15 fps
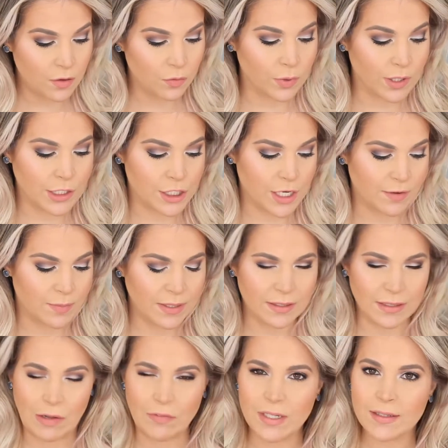which I've been
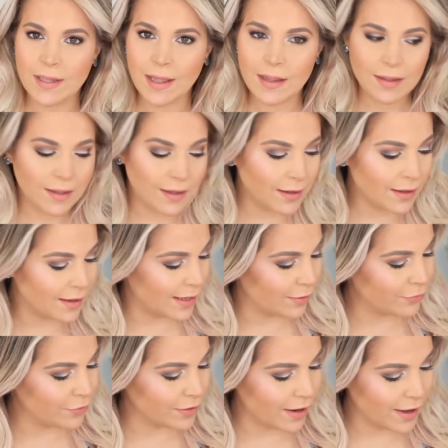loving lately. I
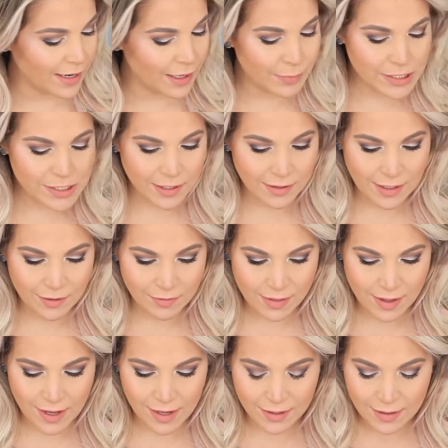forgot how much I loved
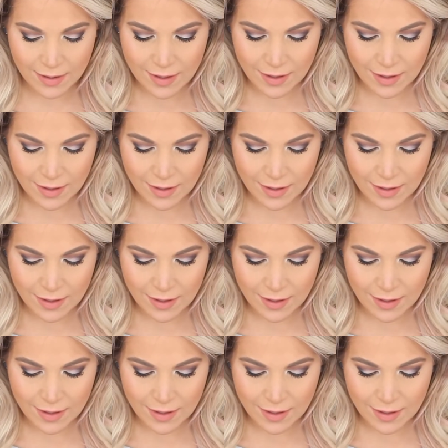that.